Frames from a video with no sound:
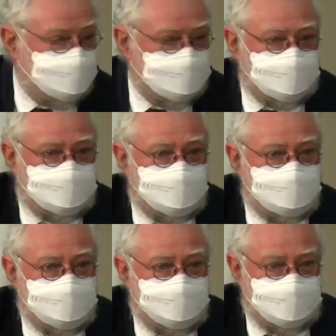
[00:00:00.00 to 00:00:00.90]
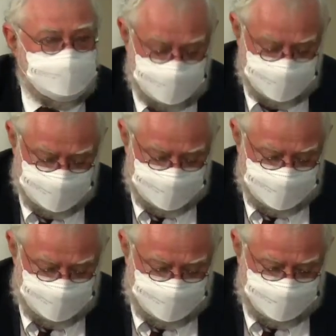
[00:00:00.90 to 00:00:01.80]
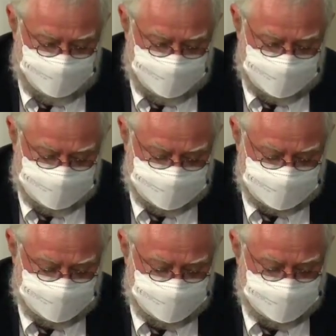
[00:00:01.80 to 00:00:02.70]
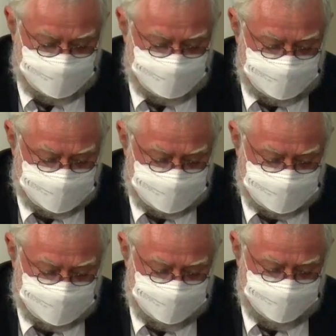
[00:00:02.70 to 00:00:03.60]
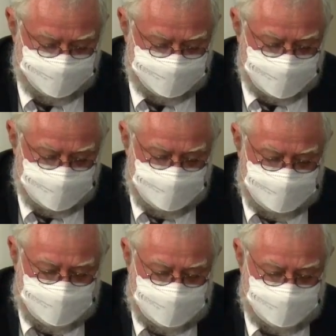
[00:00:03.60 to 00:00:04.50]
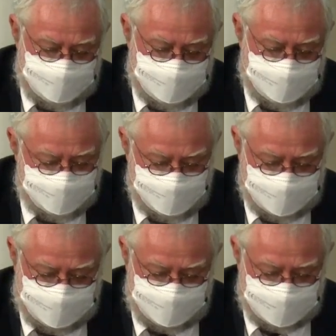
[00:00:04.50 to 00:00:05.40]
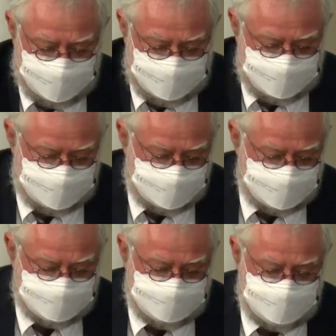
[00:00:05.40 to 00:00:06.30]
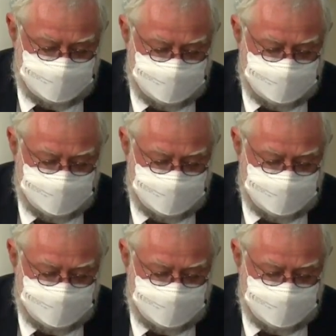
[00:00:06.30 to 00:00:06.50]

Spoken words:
that he would be very satisfied with having paraphrased his